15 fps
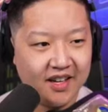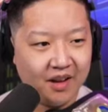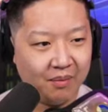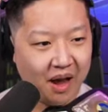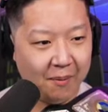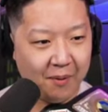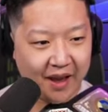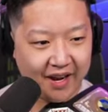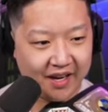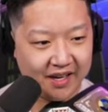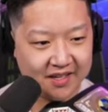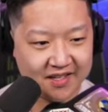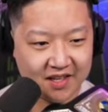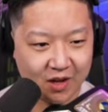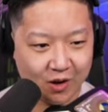My P E K K A,
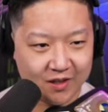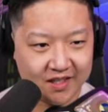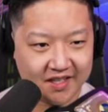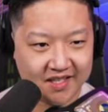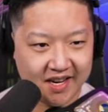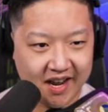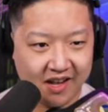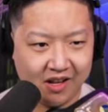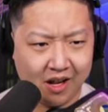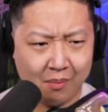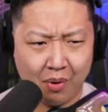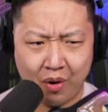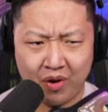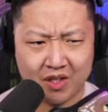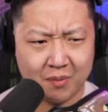slow as a snail.
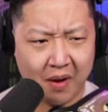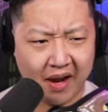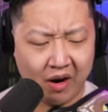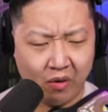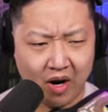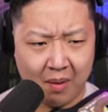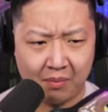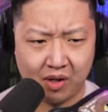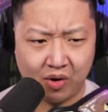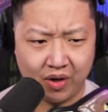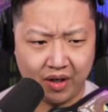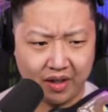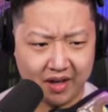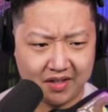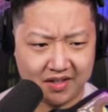Opponent's P E K K A when I'm low in
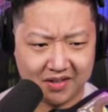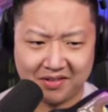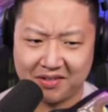elixir.